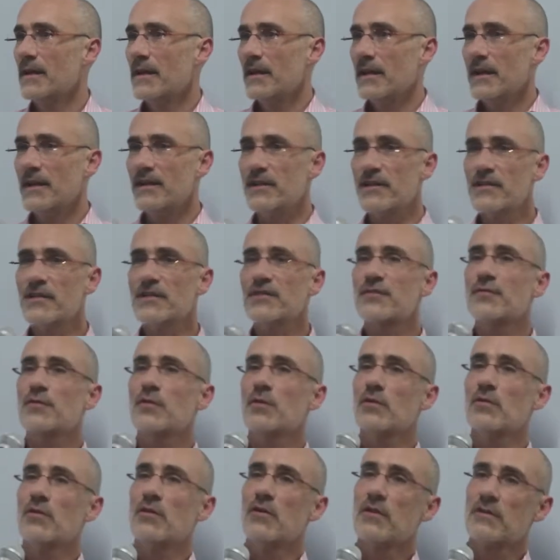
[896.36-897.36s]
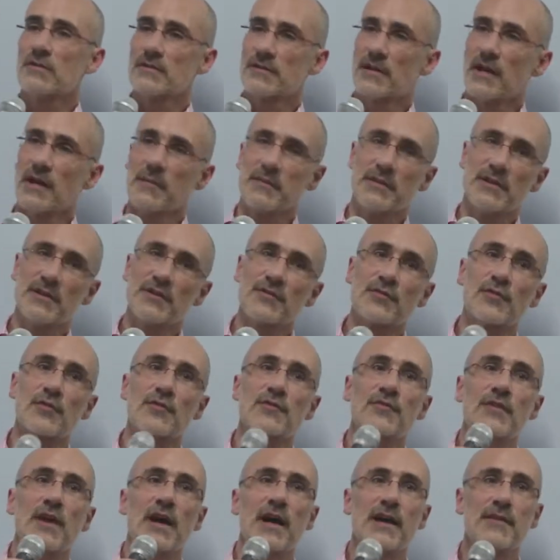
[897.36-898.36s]
He did this for a long time. He did this for
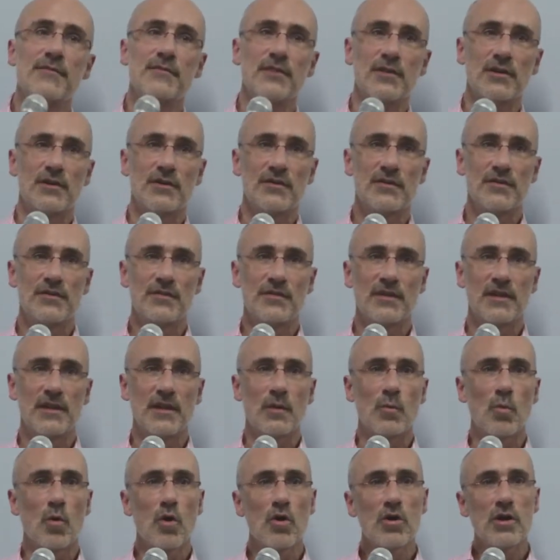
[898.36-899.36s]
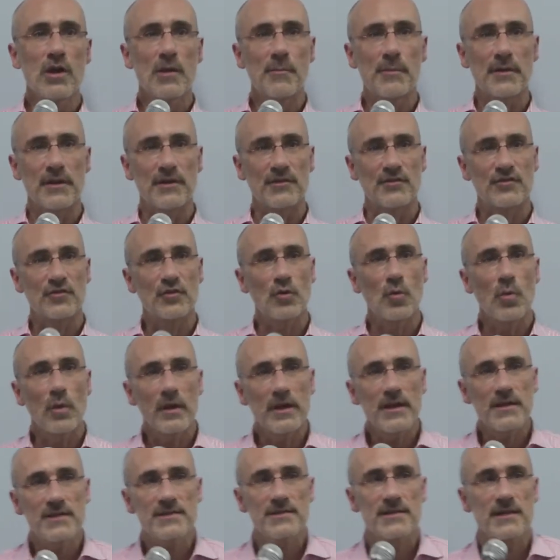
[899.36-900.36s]
5 years, and he woke up on his
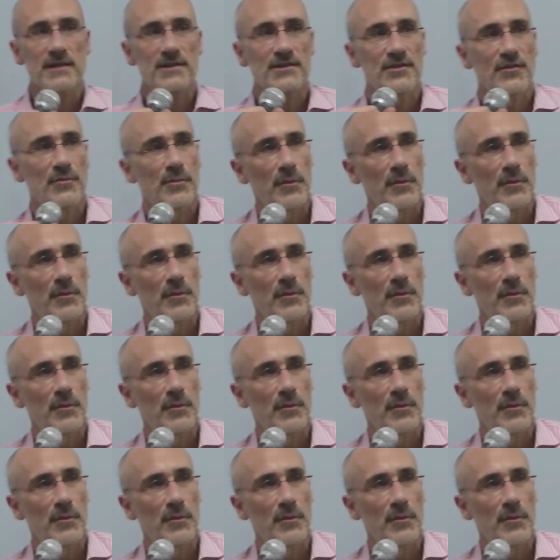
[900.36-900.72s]
26th